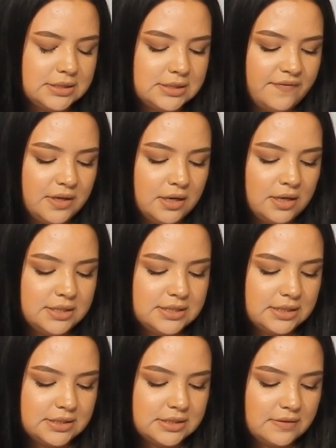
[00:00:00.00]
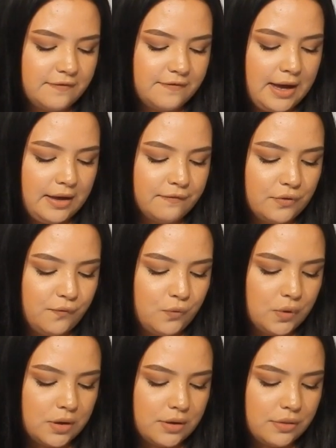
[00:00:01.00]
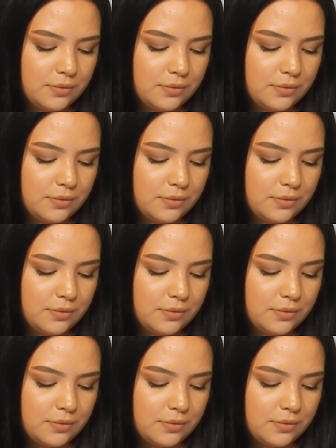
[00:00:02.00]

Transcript: 7, 6, 5, 4, 3,